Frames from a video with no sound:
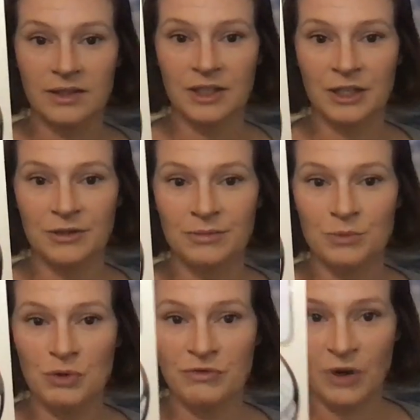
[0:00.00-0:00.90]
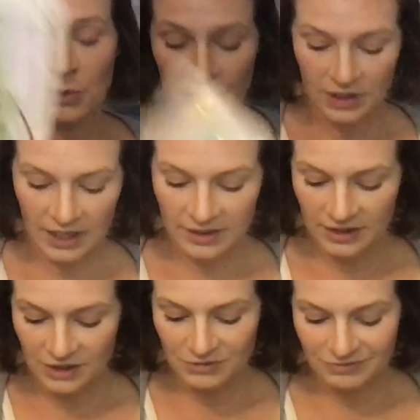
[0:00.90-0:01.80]
you know, move forward
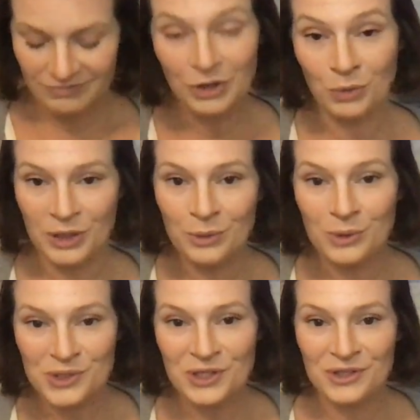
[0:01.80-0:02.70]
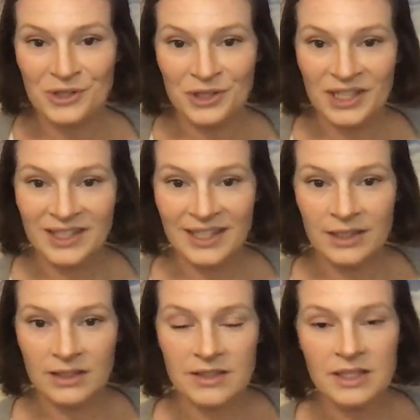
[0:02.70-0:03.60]
and you, the wheel will start turning
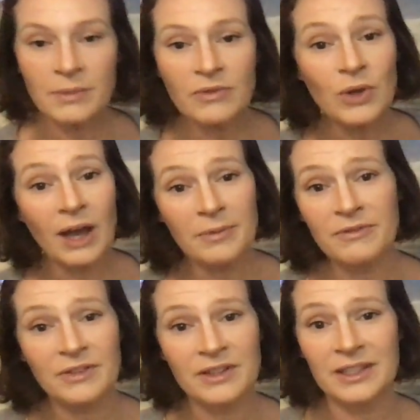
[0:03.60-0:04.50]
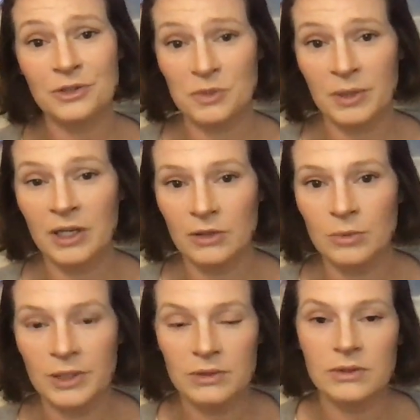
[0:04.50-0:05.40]
again cuz some of you have been feeling like you're spinning your
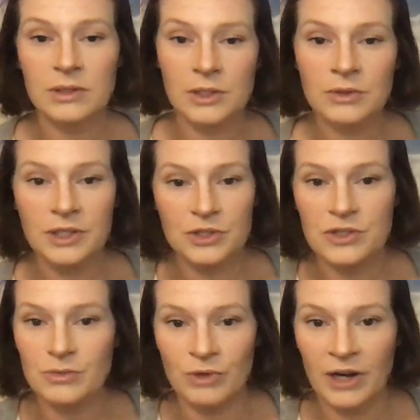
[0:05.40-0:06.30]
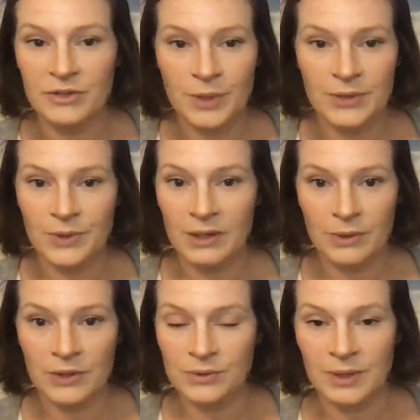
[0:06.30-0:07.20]
wheel, literally just round and round and round and
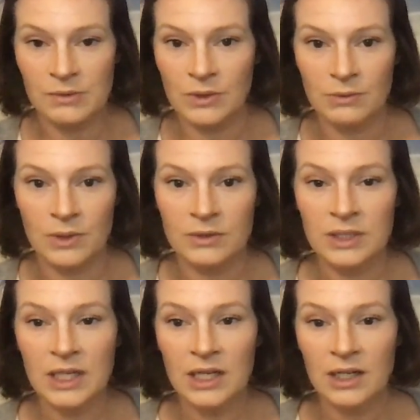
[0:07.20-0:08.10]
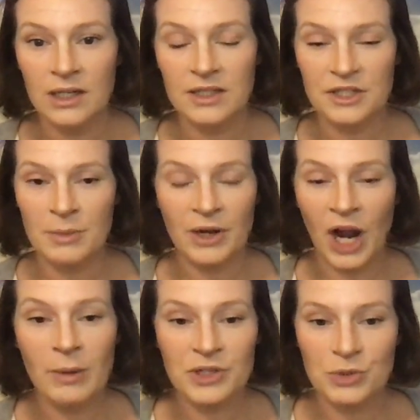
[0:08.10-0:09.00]
round and round and round. Doesn't matter
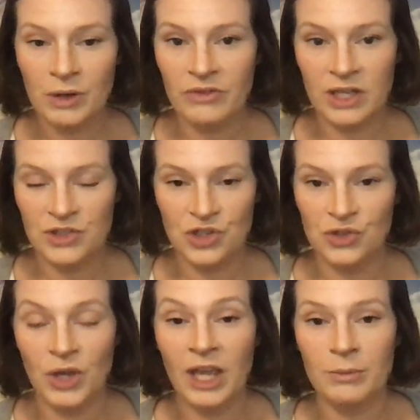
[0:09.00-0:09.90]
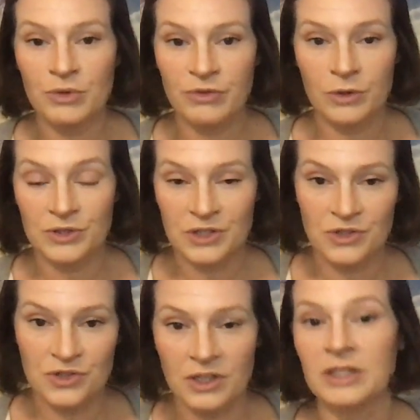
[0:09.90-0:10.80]
how much you rev the engine, you can't move forwards cuz
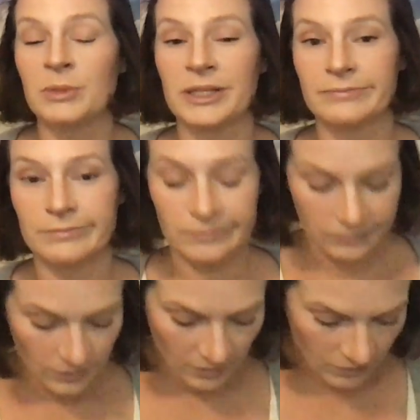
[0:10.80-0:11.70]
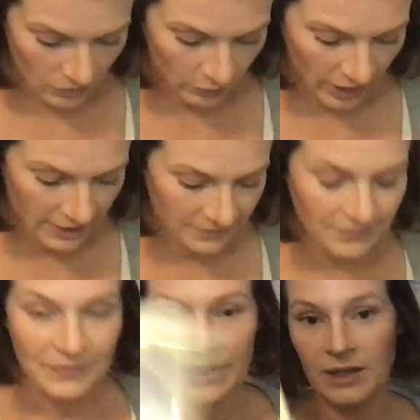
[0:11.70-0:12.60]
you're stuck in the mud. Right?
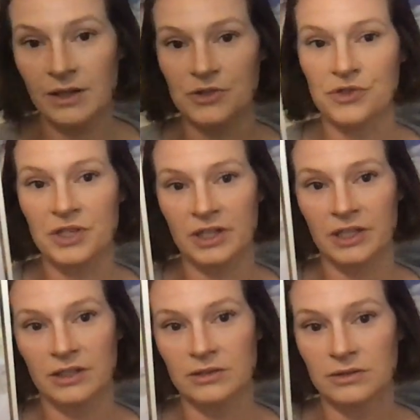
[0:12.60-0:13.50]
because you're stuck here.